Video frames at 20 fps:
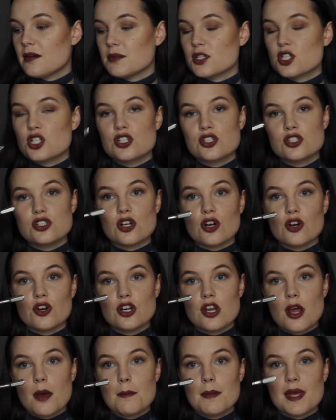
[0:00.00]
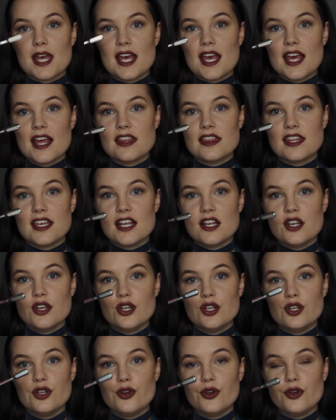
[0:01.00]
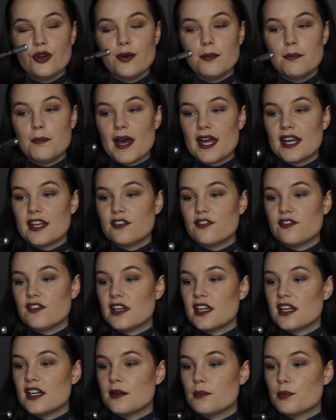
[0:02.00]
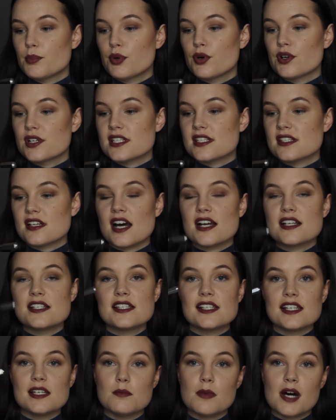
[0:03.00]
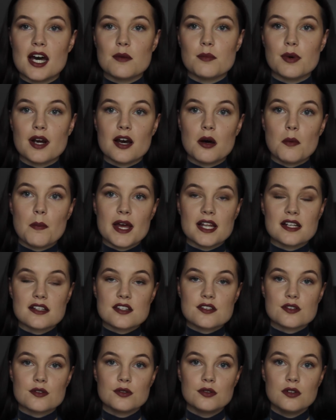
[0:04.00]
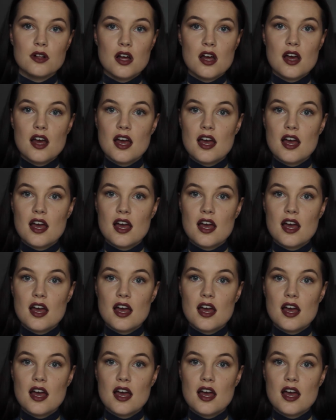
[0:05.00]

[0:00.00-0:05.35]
showed me the new Benefit Precisely My Brow Pencil